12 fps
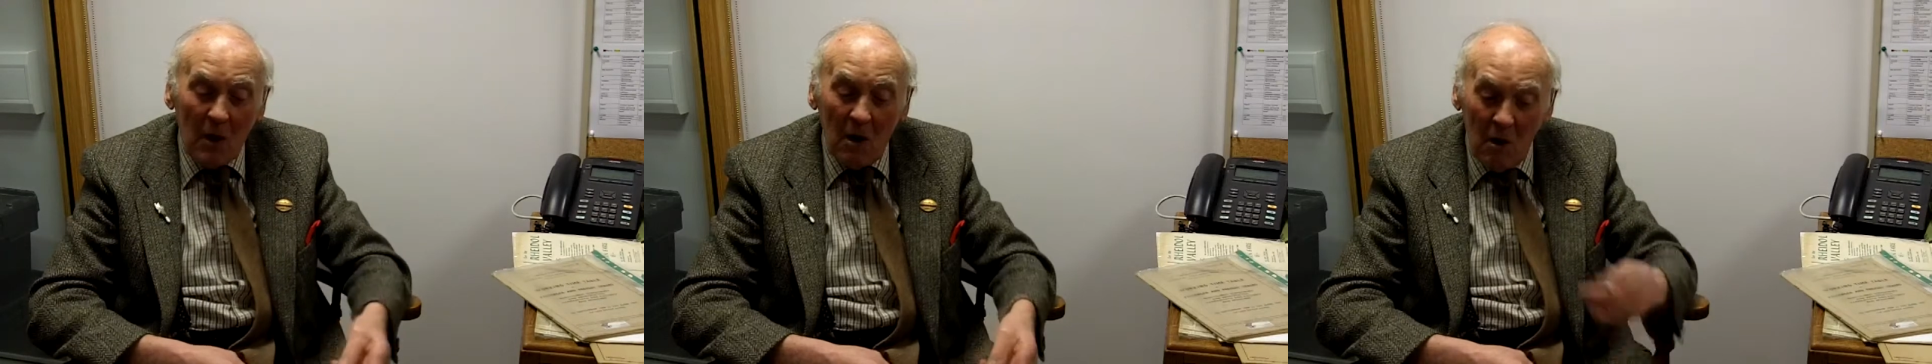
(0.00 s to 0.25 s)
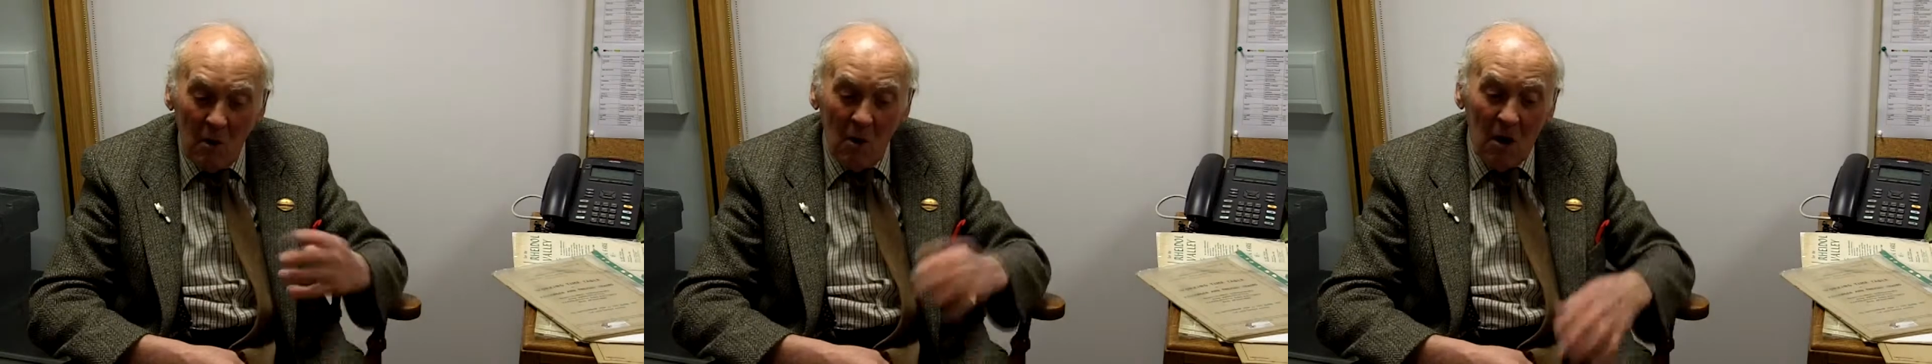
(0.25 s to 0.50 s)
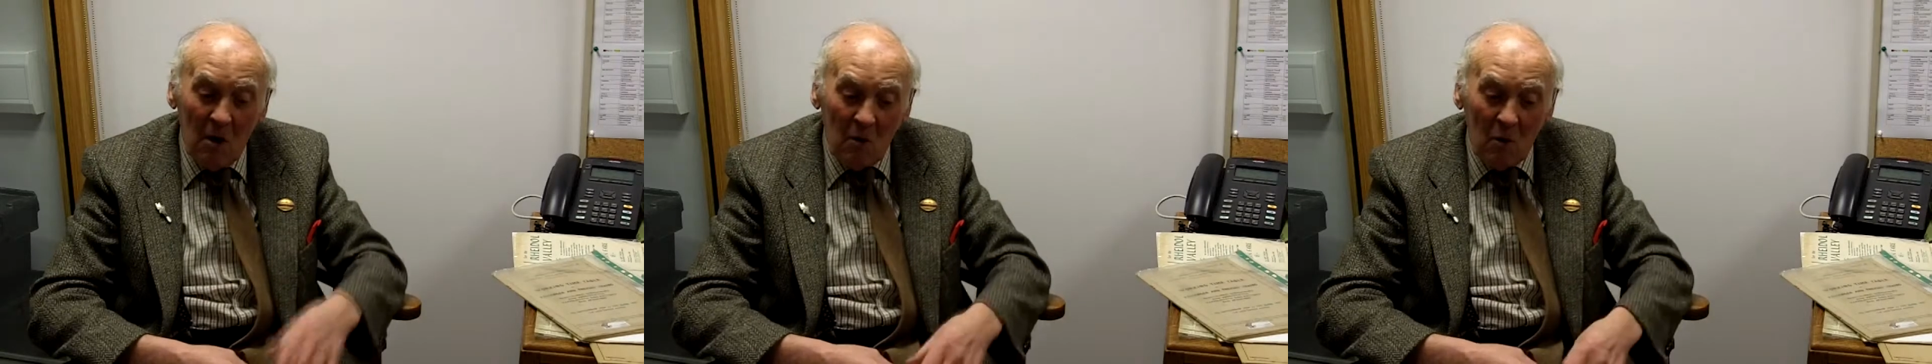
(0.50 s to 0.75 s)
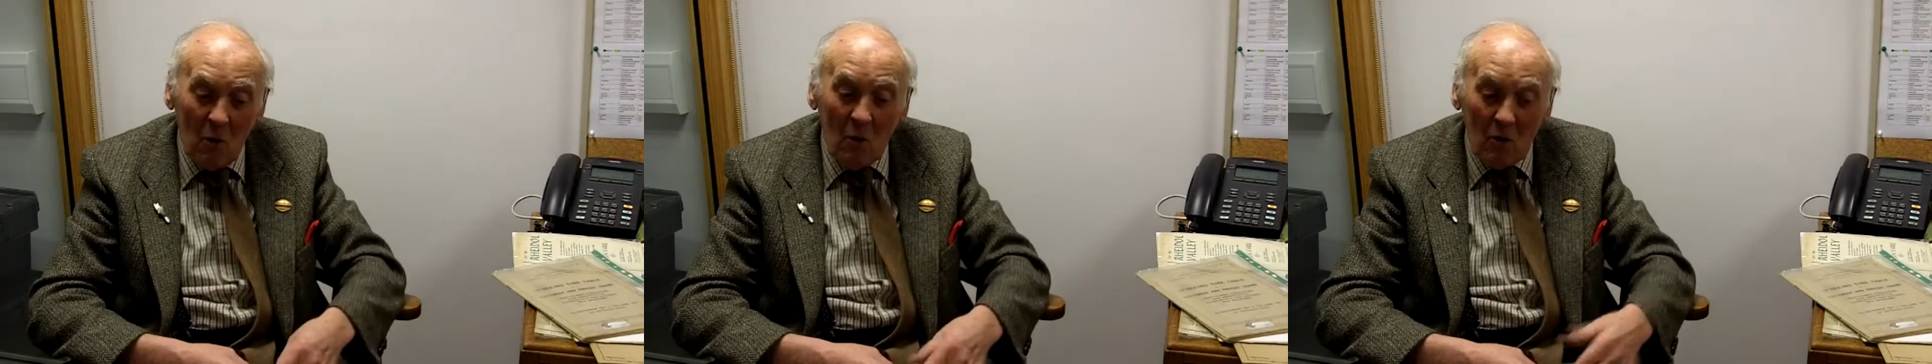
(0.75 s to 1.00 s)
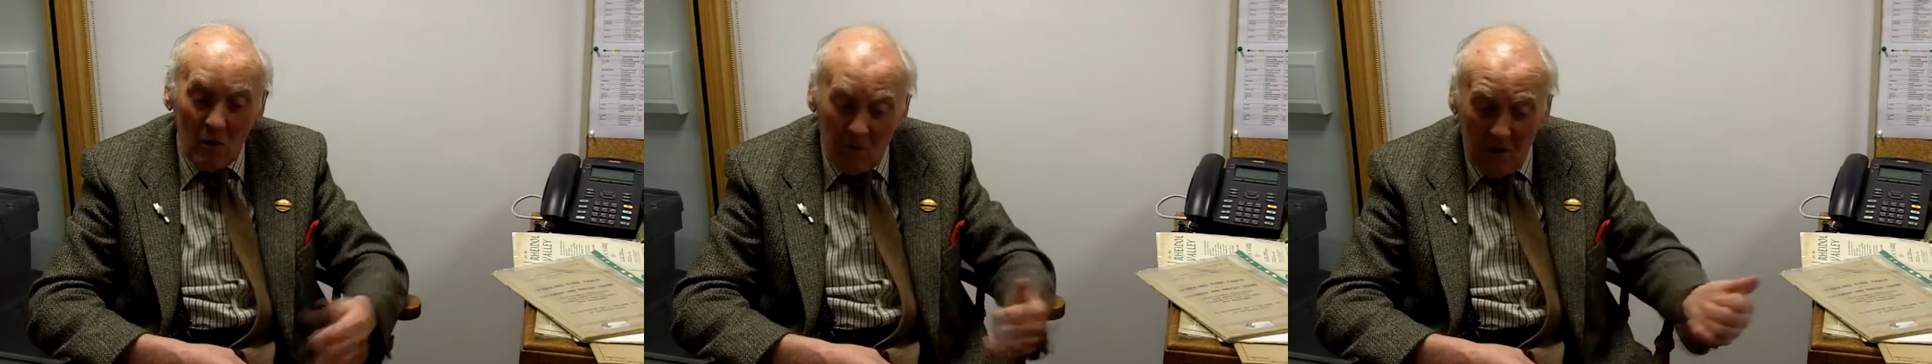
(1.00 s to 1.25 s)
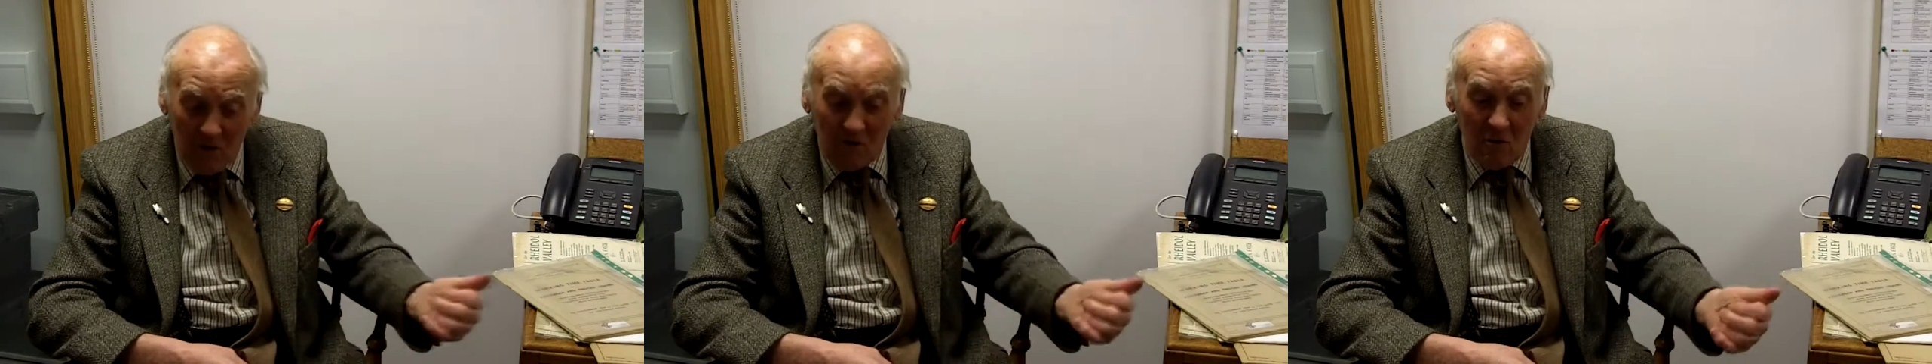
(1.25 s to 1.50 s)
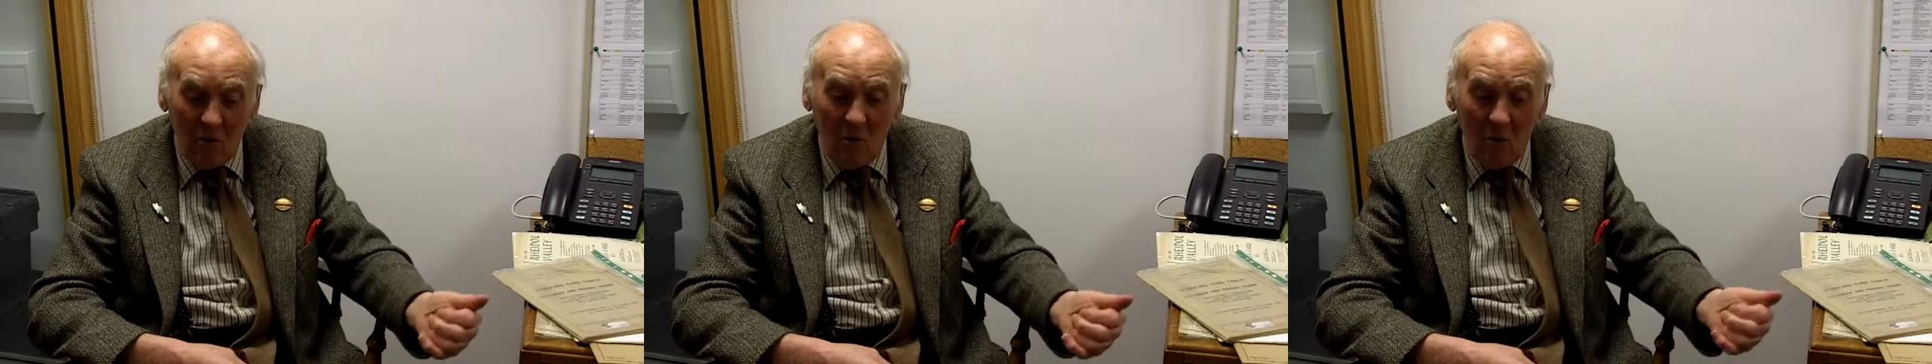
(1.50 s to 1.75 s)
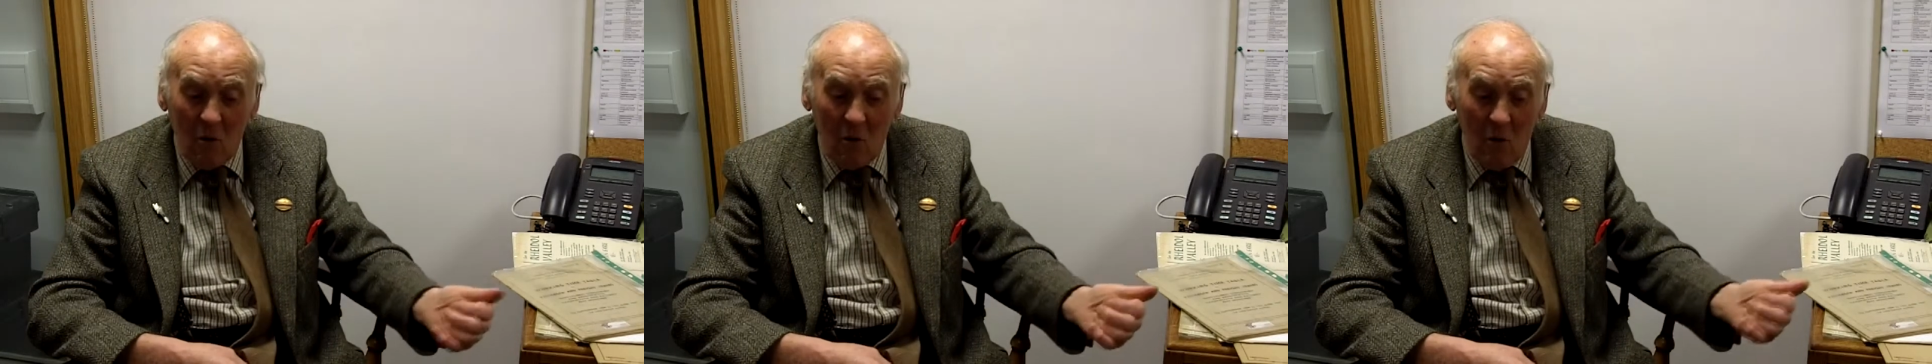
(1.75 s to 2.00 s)
he would go, the
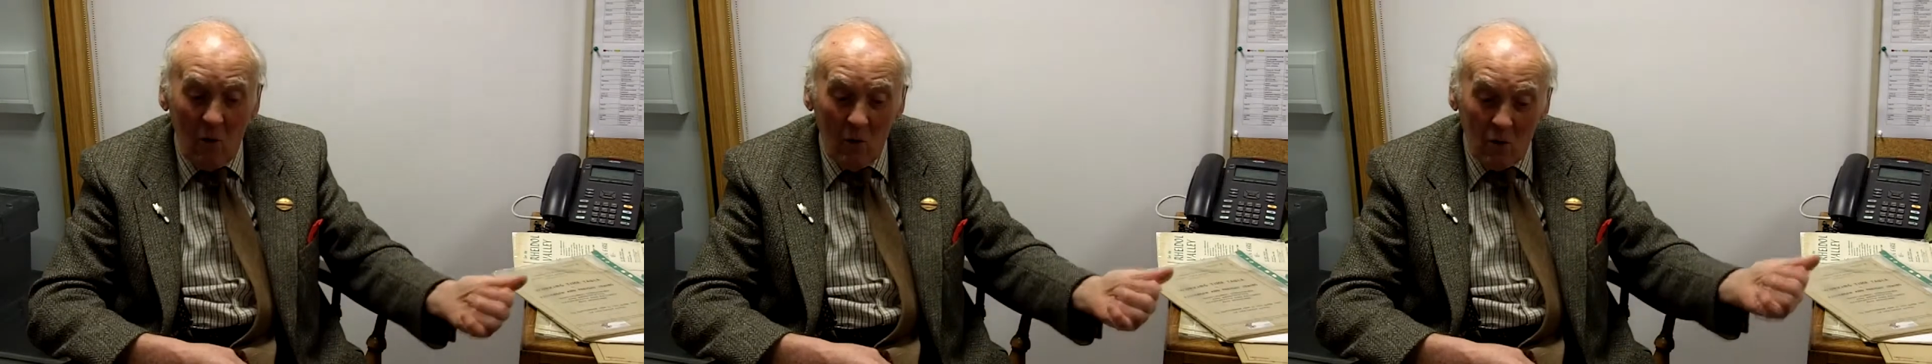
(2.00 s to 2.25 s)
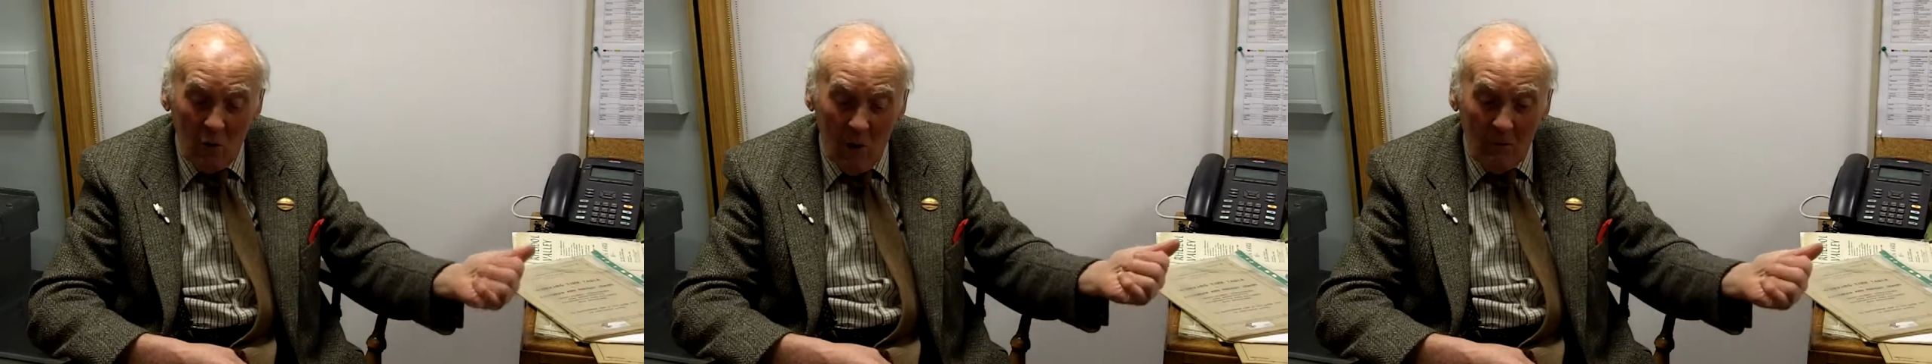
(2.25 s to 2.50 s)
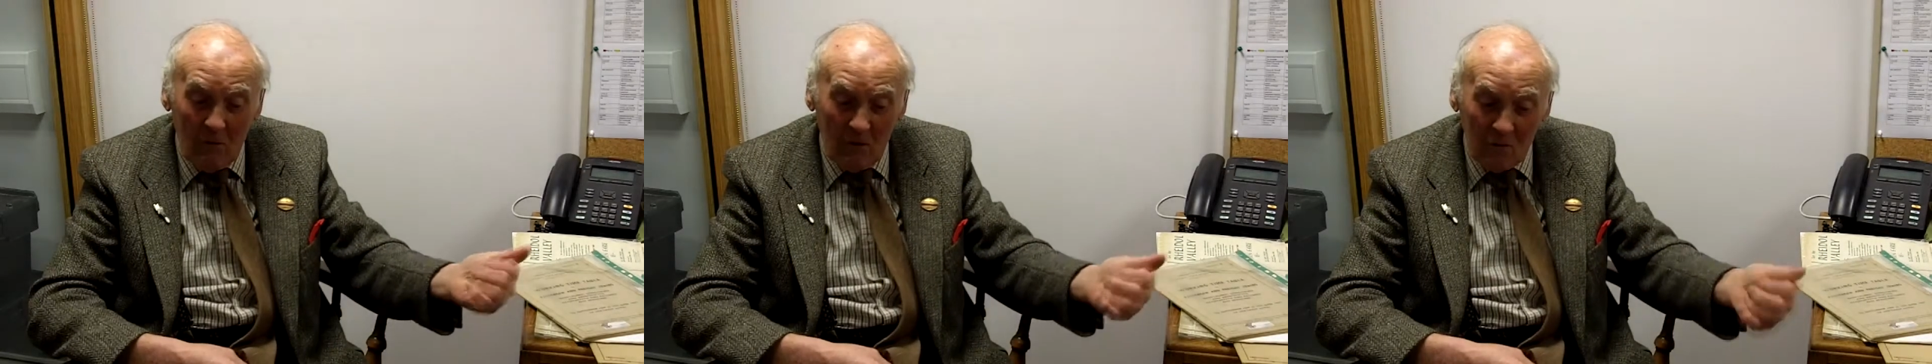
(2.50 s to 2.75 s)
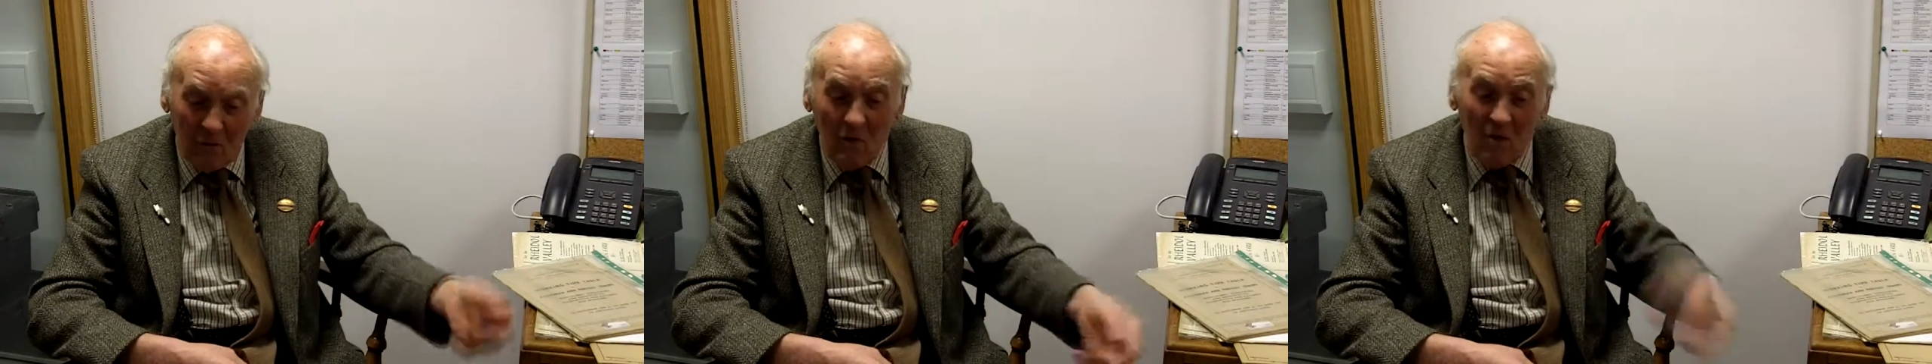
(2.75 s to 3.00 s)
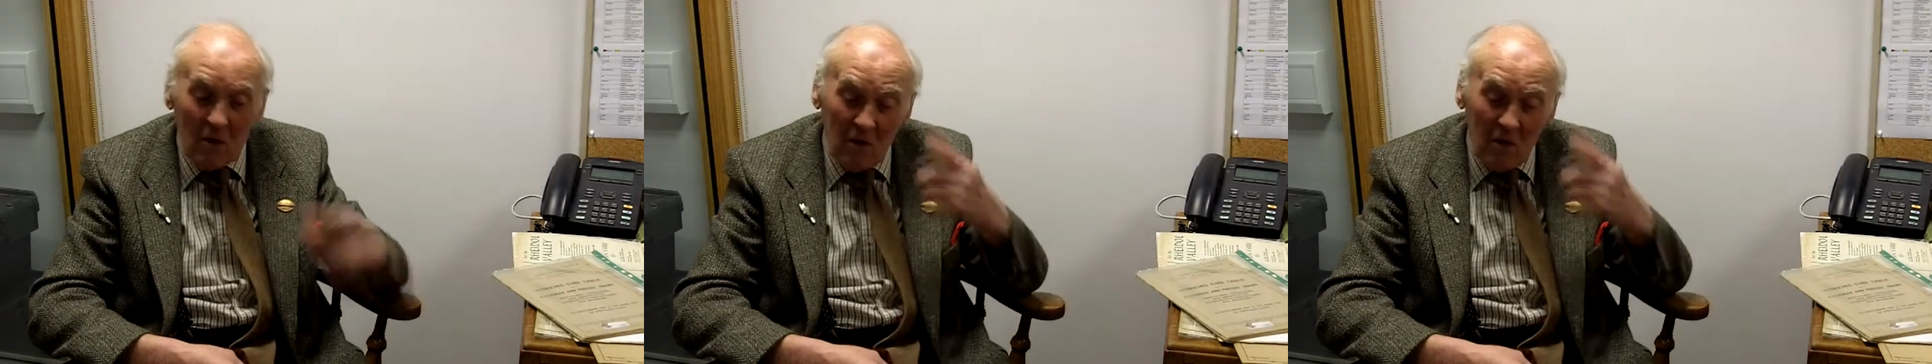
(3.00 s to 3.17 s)
passenger would go to Aberystwyth,